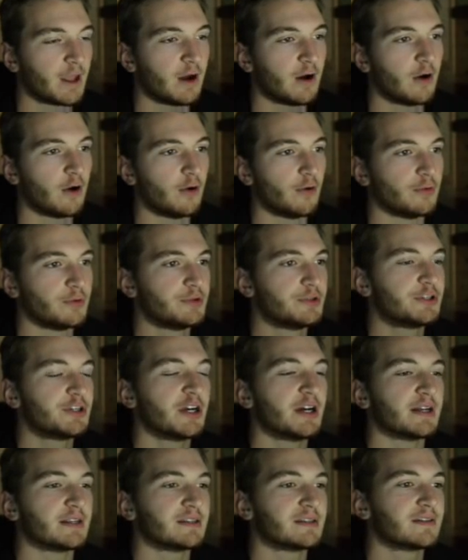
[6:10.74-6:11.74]
Oh,
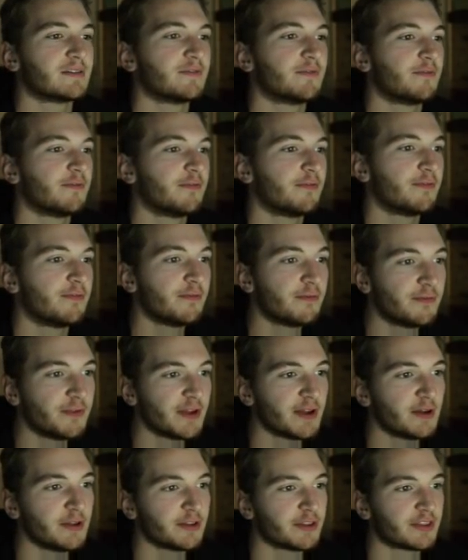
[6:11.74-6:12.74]
just
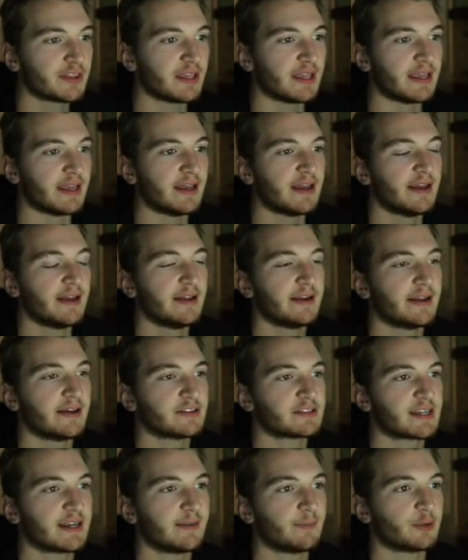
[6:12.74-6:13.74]
filthy.
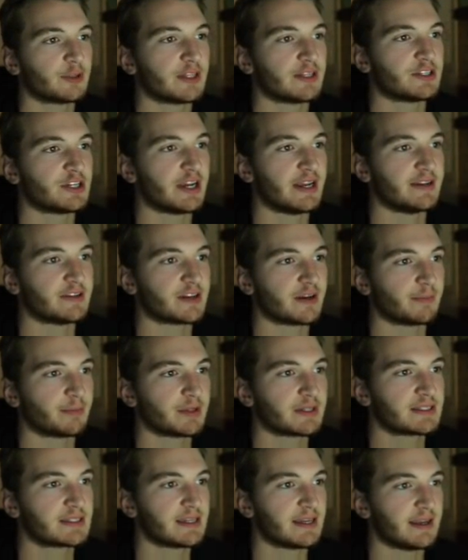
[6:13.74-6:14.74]
let's get him with the changeup.
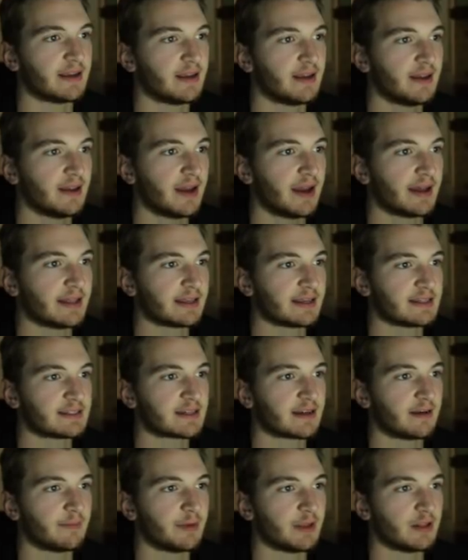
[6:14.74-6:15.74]
Let's see. I think he's
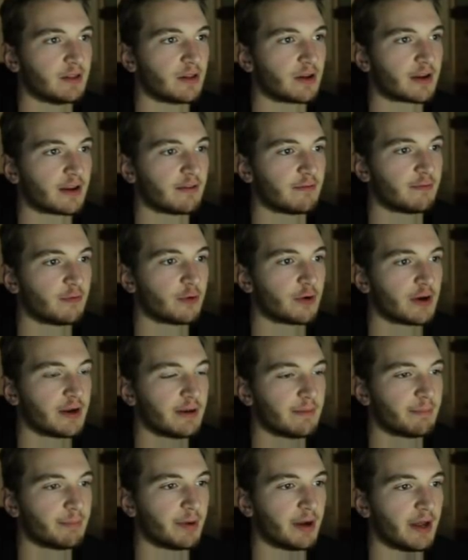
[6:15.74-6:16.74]
going to be looking for
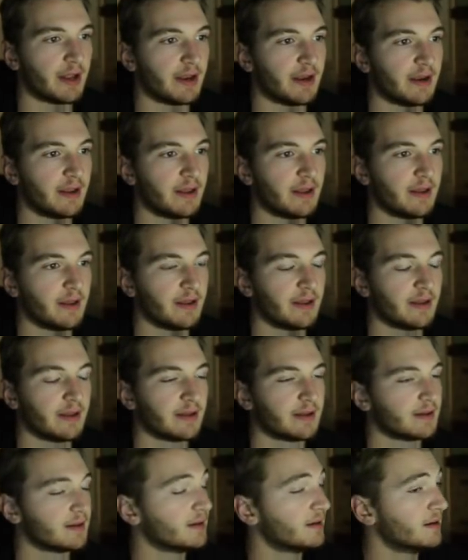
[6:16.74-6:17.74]
it, but
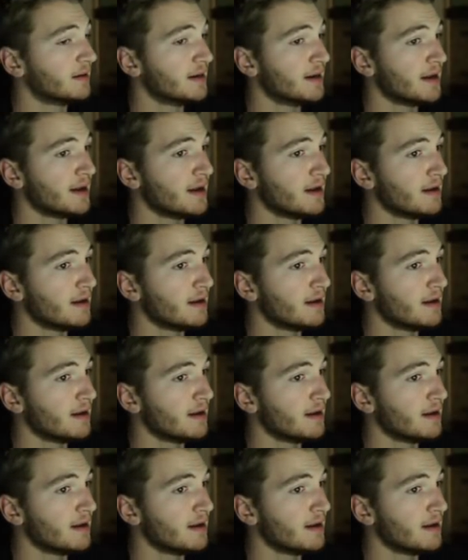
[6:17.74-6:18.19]
uh,